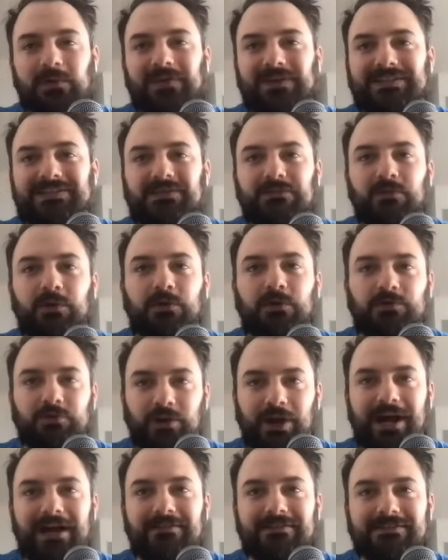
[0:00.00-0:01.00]
list of our
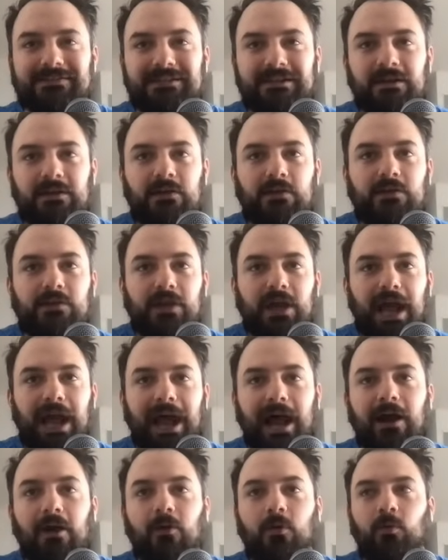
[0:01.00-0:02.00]
drafts,
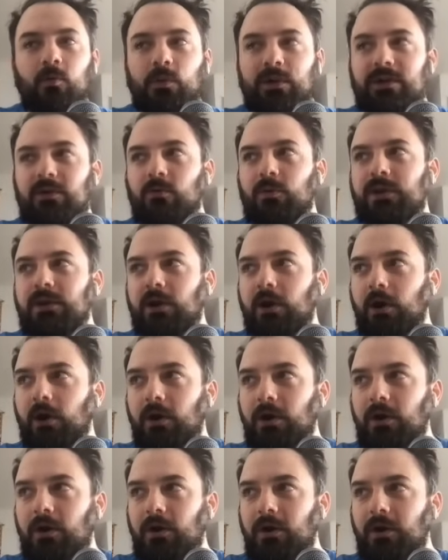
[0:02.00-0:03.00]
how weak we
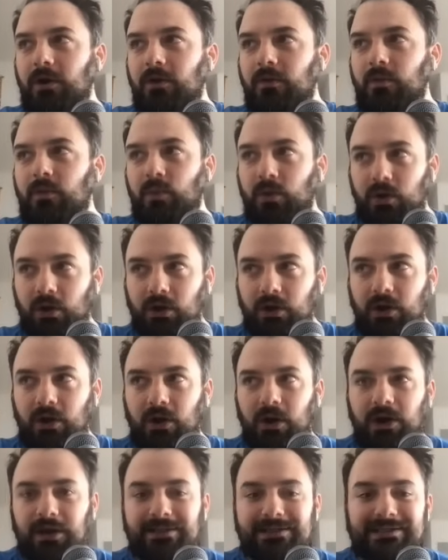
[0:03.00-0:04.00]
are or were
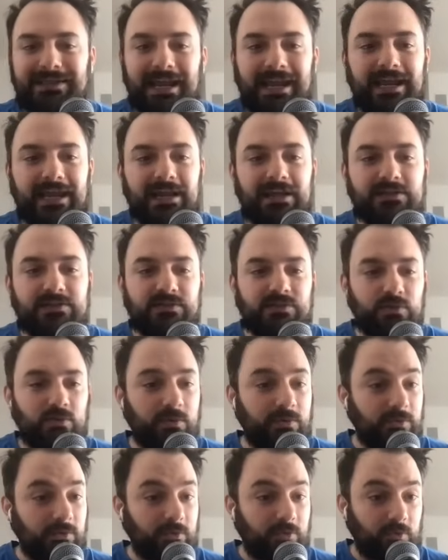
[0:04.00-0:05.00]
on day 2
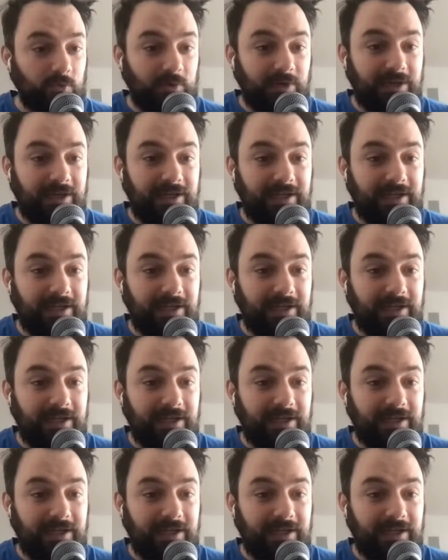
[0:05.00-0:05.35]
and 3.